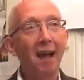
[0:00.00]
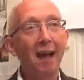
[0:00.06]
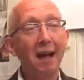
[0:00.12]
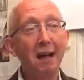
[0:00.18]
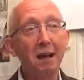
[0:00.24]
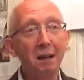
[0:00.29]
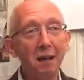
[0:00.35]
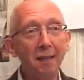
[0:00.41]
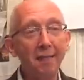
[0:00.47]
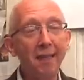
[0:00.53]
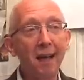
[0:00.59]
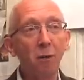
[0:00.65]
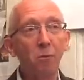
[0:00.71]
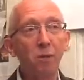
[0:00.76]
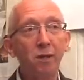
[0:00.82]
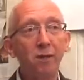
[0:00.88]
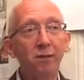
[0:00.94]
Uh, and
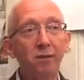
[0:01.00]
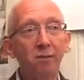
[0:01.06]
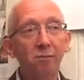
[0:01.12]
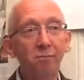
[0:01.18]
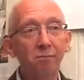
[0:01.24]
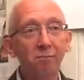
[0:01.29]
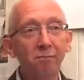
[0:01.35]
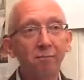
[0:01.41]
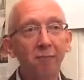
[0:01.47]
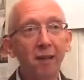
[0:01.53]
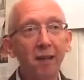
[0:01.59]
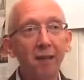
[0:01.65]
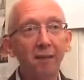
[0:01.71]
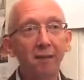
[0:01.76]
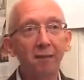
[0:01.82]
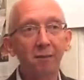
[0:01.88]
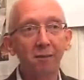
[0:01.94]
that was,
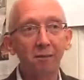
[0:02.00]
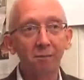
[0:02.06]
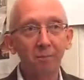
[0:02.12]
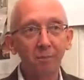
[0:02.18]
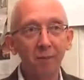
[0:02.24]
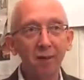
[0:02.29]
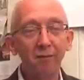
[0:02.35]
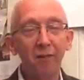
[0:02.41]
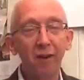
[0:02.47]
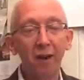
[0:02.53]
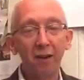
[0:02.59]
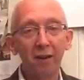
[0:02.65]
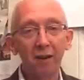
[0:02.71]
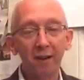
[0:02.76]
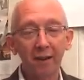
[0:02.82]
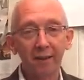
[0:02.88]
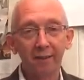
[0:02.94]
it's been
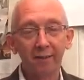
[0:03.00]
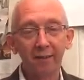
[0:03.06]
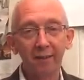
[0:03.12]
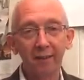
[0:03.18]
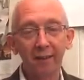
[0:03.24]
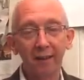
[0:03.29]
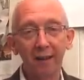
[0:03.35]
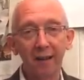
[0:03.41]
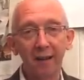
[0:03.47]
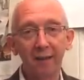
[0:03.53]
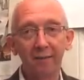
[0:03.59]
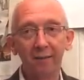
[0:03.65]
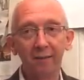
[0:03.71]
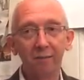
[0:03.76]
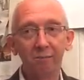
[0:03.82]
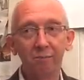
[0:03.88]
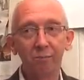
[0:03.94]
very nice in the
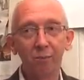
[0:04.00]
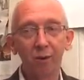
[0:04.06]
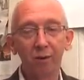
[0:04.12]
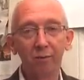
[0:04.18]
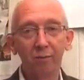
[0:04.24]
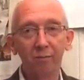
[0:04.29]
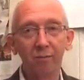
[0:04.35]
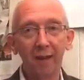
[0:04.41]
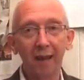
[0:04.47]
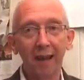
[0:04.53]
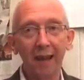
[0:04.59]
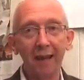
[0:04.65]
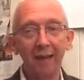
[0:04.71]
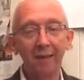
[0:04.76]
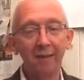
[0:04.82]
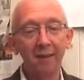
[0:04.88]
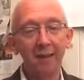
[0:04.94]
last, what,
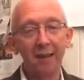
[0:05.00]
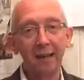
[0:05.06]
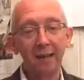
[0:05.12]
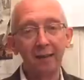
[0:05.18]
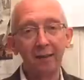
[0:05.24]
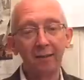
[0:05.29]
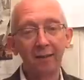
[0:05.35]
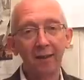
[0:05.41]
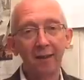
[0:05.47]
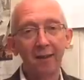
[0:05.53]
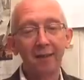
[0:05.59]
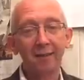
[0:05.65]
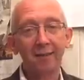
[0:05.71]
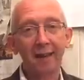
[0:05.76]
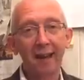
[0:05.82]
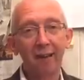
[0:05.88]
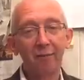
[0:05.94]
eight years
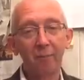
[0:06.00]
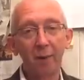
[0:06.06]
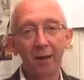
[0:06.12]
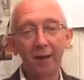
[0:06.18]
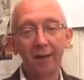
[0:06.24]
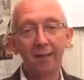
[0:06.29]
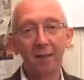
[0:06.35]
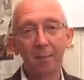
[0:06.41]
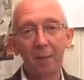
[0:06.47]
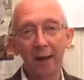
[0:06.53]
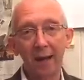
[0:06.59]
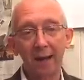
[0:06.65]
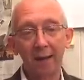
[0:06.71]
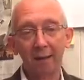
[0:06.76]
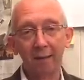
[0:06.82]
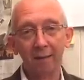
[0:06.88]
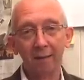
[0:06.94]
to have money in the
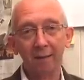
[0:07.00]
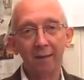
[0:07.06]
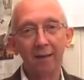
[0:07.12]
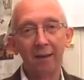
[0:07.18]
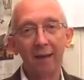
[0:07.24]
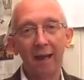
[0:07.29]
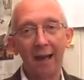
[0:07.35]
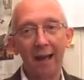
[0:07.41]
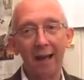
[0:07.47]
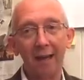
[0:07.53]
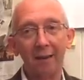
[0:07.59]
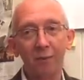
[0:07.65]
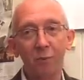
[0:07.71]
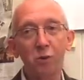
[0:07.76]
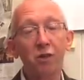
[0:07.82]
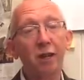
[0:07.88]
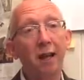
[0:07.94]
bank,
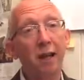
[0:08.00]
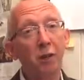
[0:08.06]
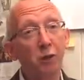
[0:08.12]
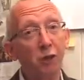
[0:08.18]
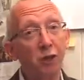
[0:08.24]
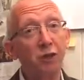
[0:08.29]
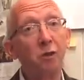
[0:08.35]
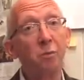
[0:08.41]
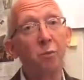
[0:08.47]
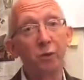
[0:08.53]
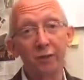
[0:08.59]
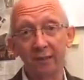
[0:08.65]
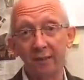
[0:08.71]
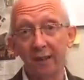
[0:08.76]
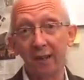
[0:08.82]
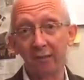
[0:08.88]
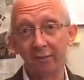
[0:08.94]
and which allows you to do more
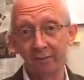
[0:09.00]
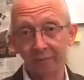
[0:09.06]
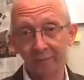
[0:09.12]
stuff.